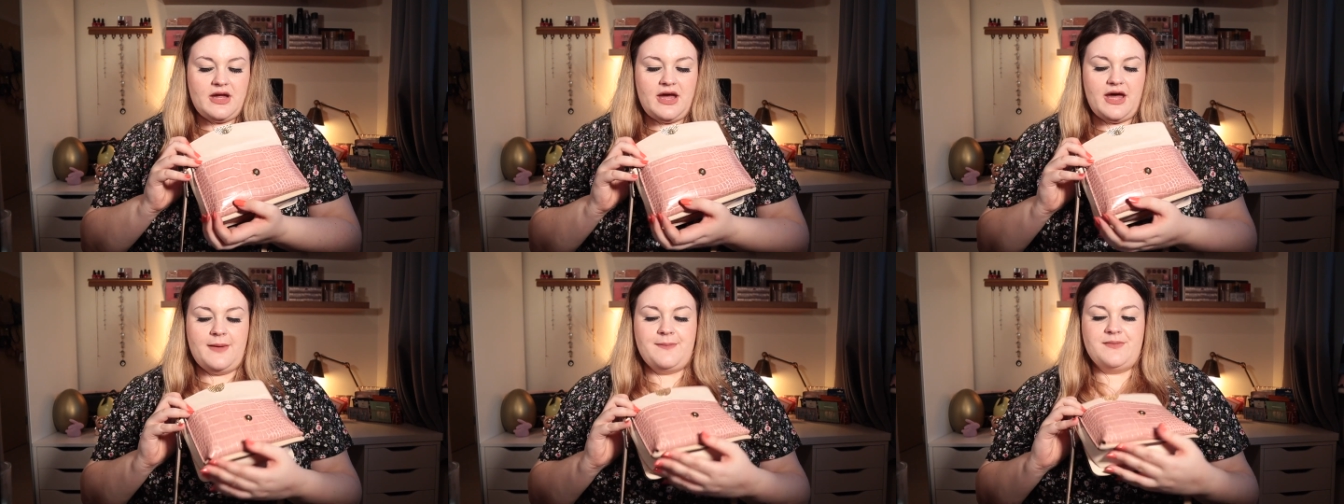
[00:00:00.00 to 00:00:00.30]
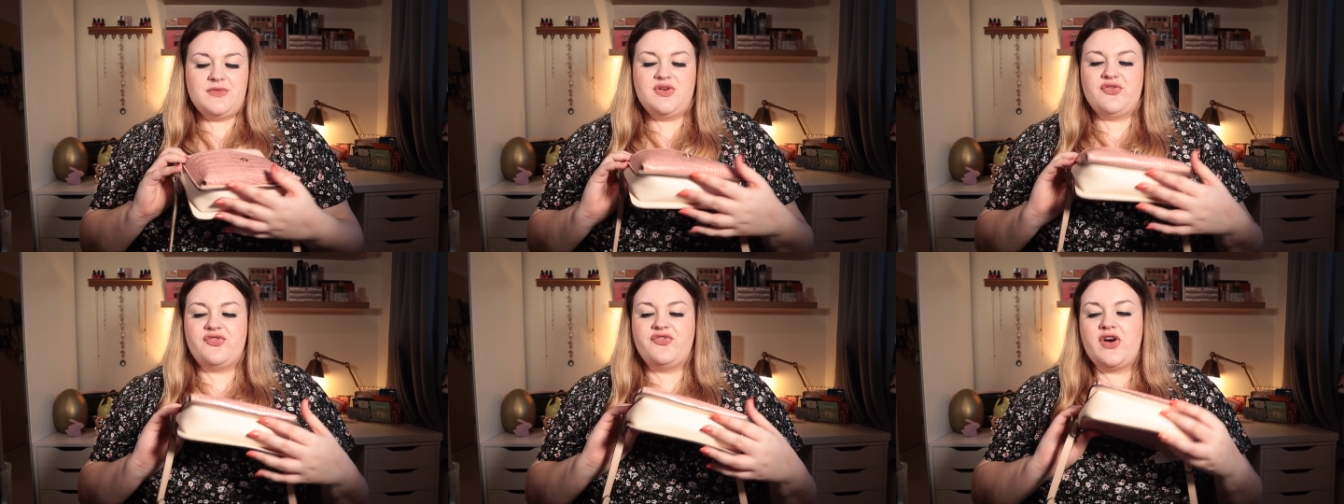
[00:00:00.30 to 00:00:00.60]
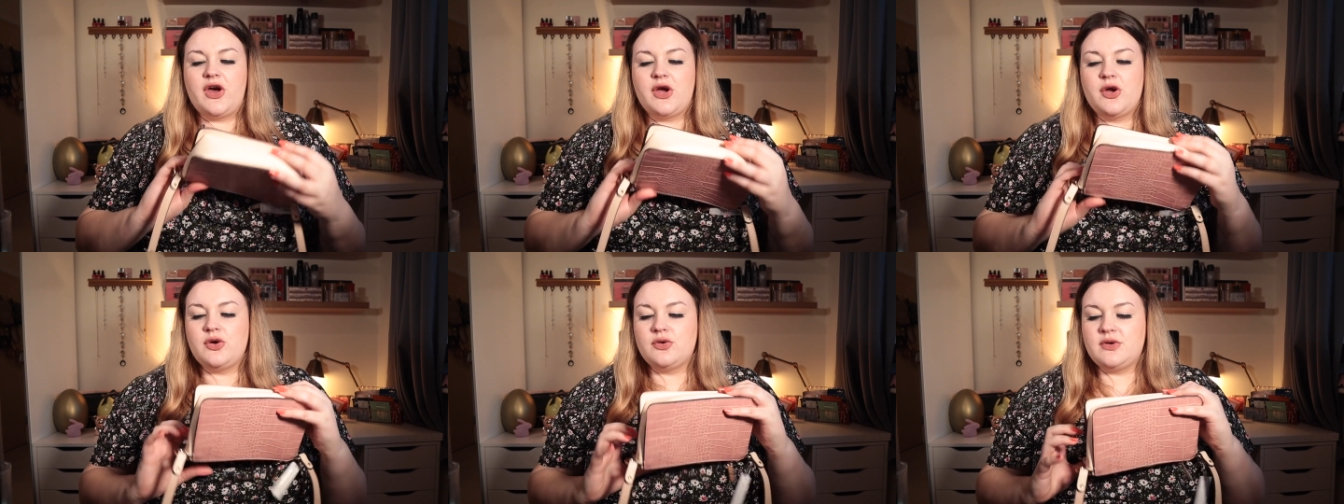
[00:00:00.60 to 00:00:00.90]
um, your
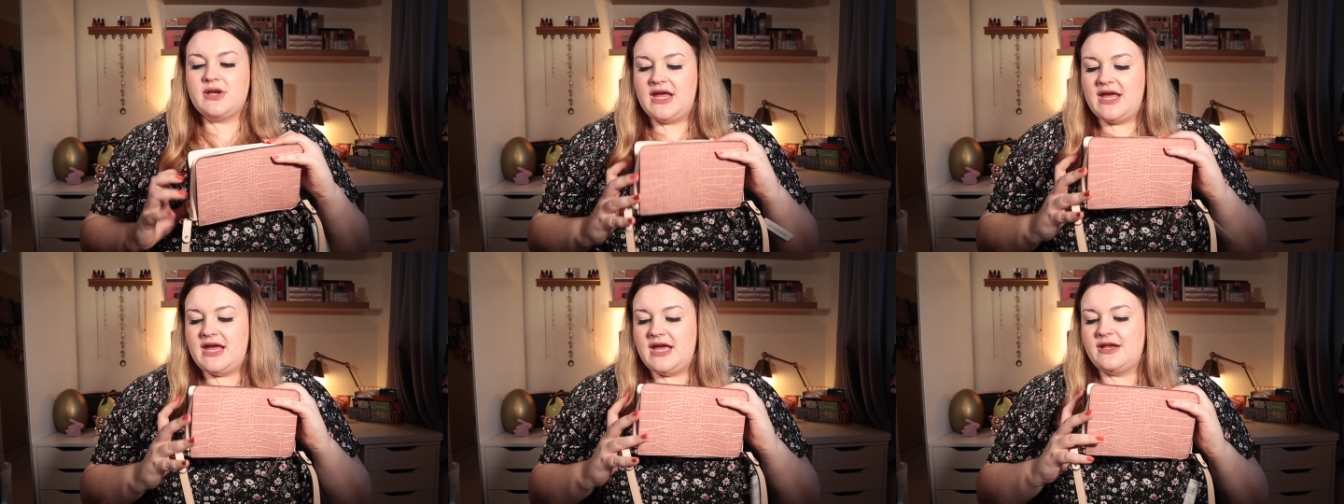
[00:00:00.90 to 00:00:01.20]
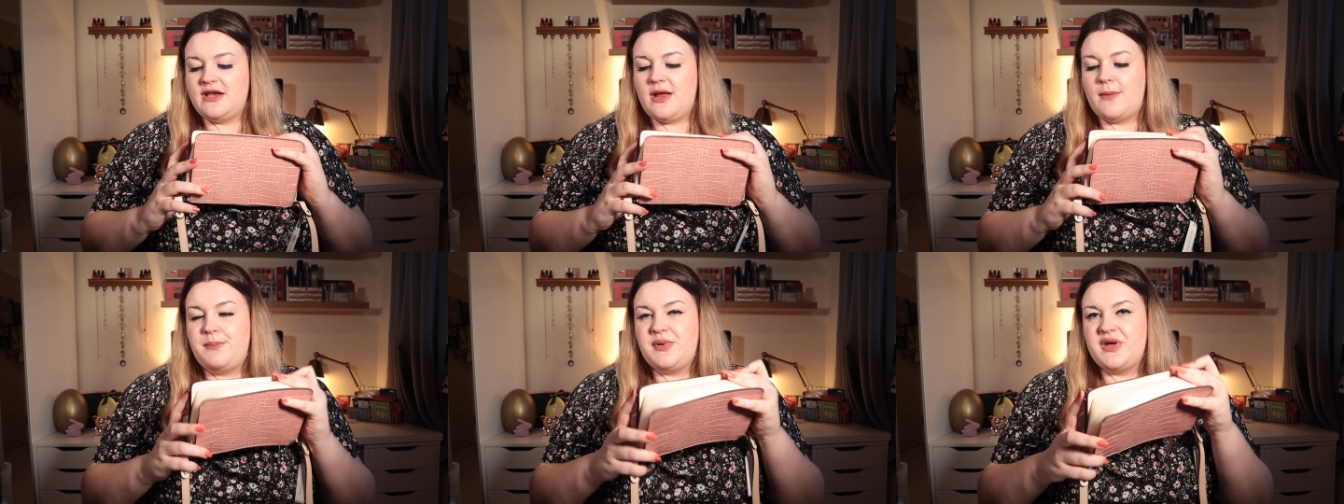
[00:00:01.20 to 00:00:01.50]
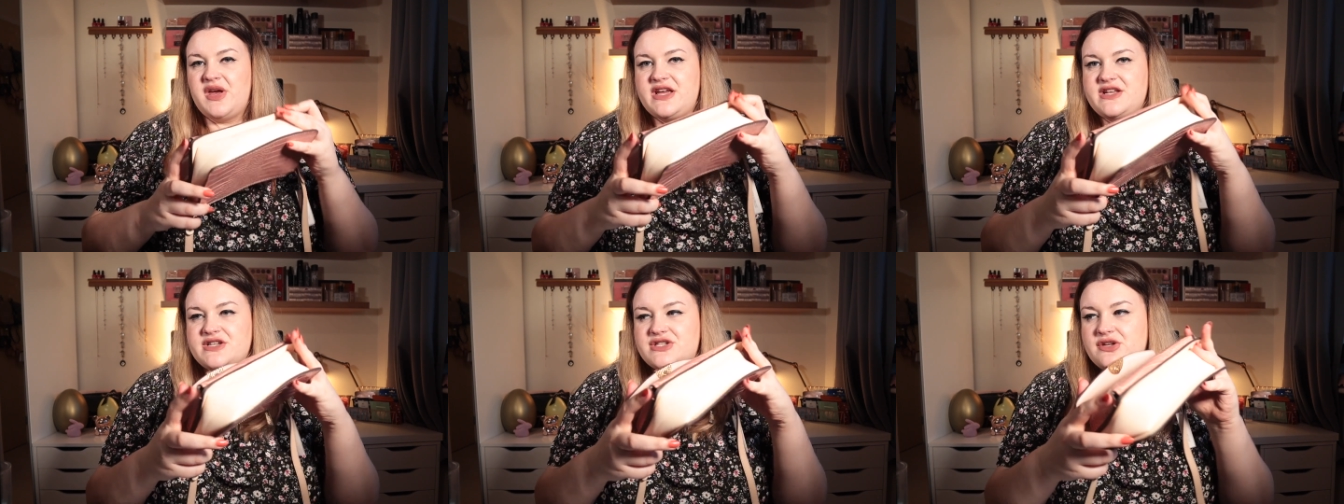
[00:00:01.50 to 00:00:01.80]
phone in,
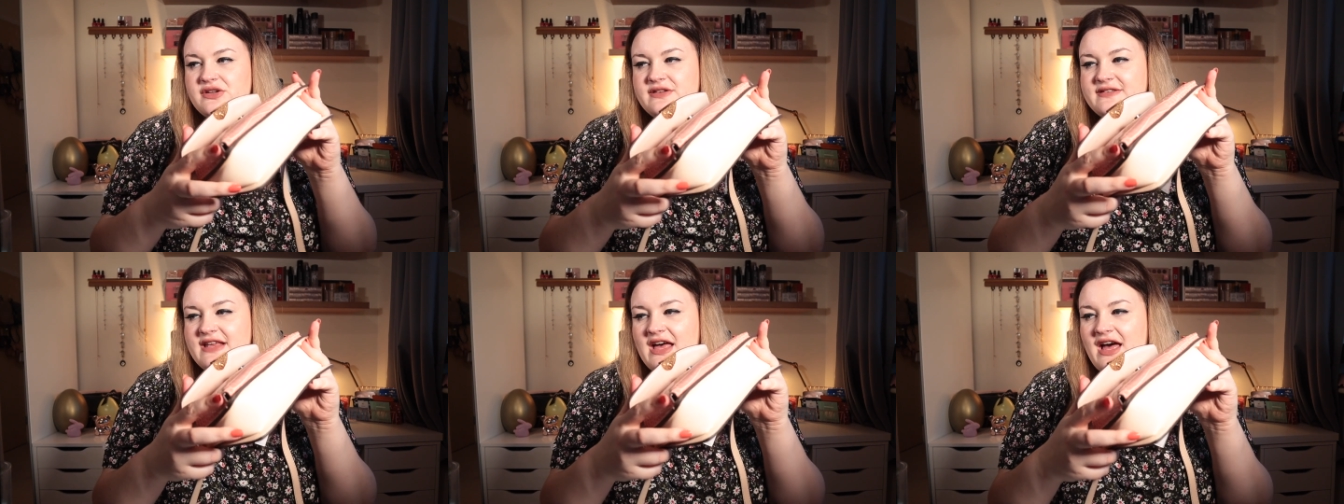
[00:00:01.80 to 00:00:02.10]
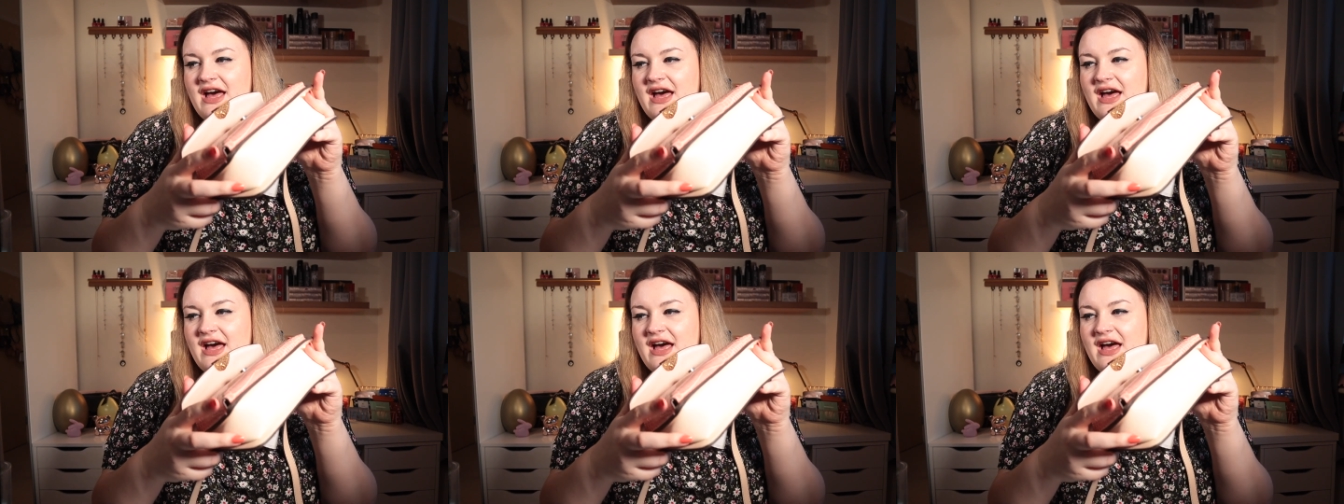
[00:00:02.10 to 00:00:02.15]
but it does